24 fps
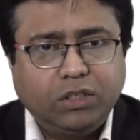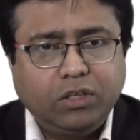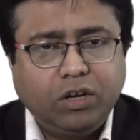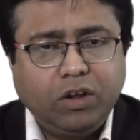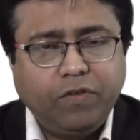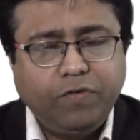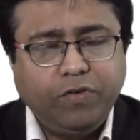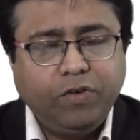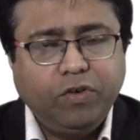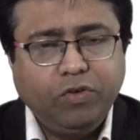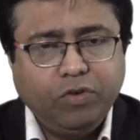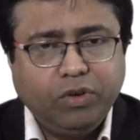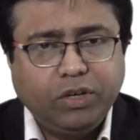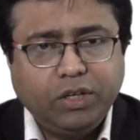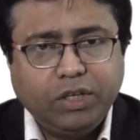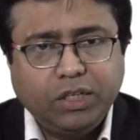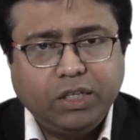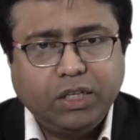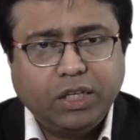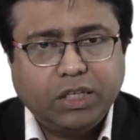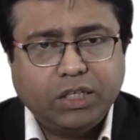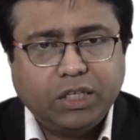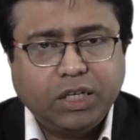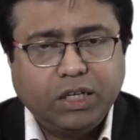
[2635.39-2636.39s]
Now, if you look
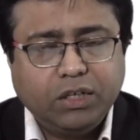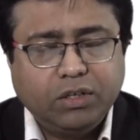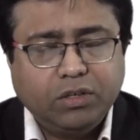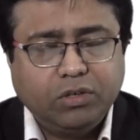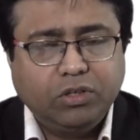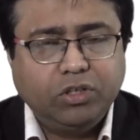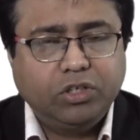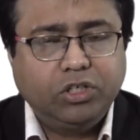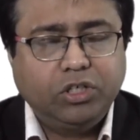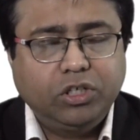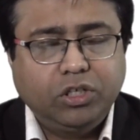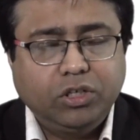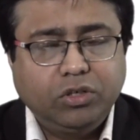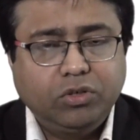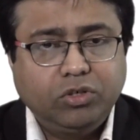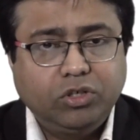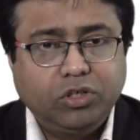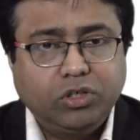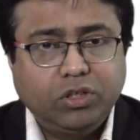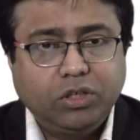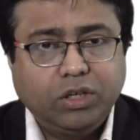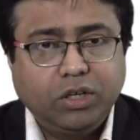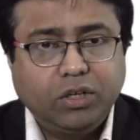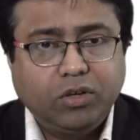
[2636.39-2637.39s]
in the sets of the genes which
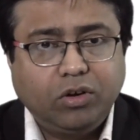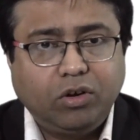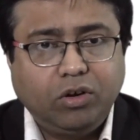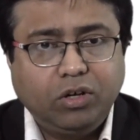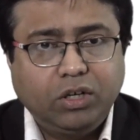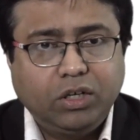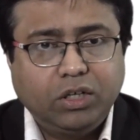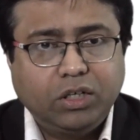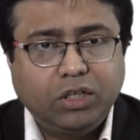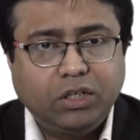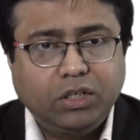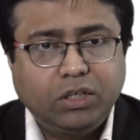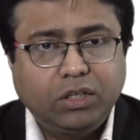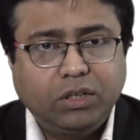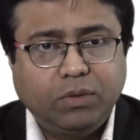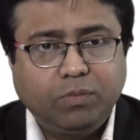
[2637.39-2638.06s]
get altered,